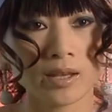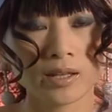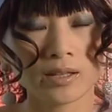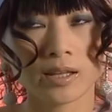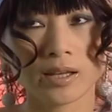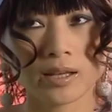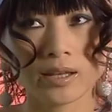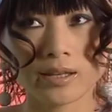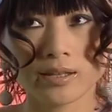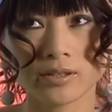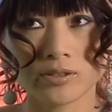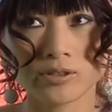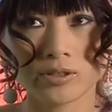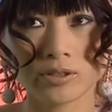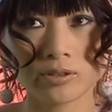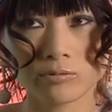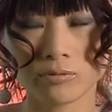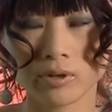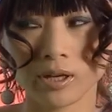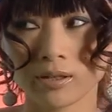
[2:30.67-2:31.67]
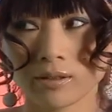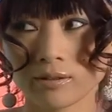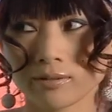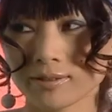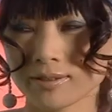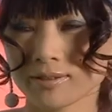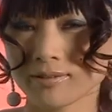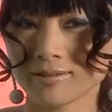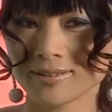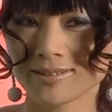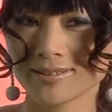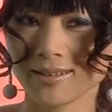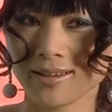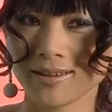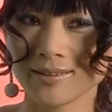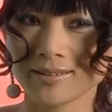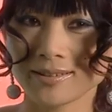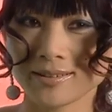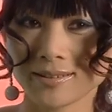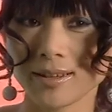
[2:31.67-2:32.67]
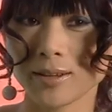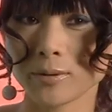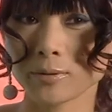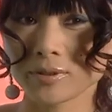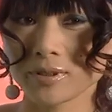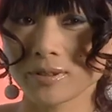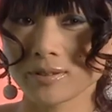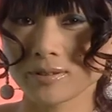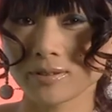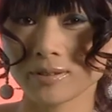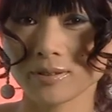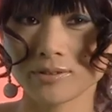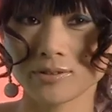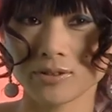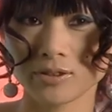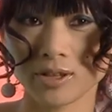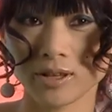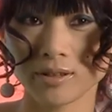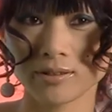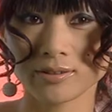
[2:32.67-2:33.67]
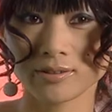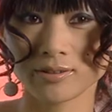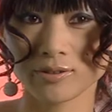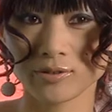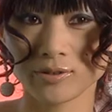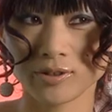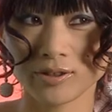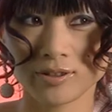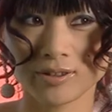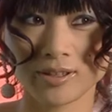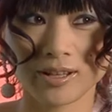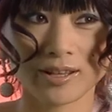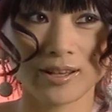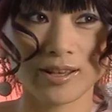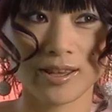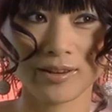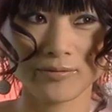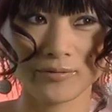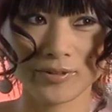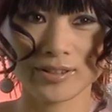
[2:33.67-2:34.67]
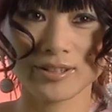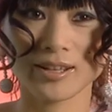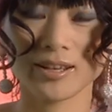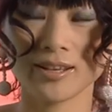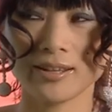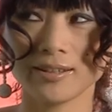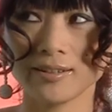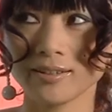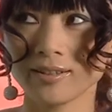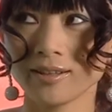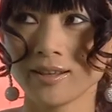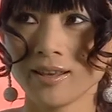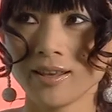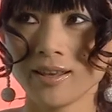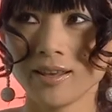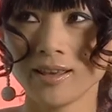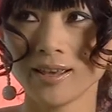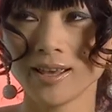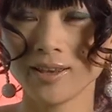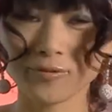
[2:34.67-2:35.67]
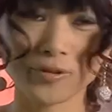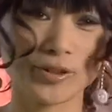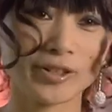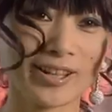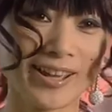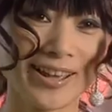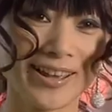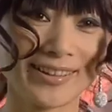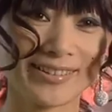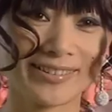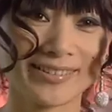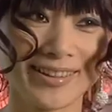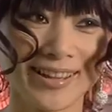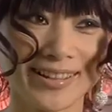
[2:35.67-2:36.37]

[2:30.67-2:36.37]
Like Asian right now is so exciting. I was just there in Chinese New Year, like every day, every night.